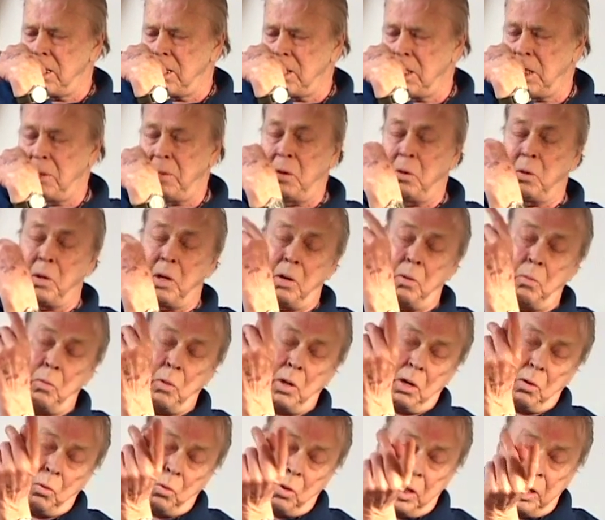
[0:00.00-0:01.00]
You where,
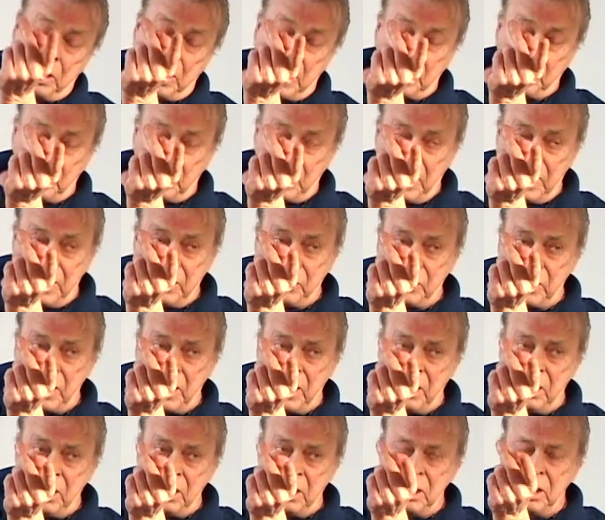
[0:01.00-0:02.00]
where water taxi lanes Where
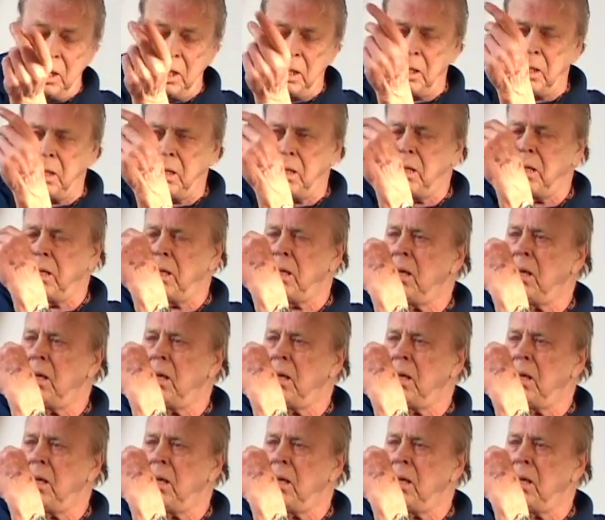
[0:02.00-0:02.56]
now? you are now.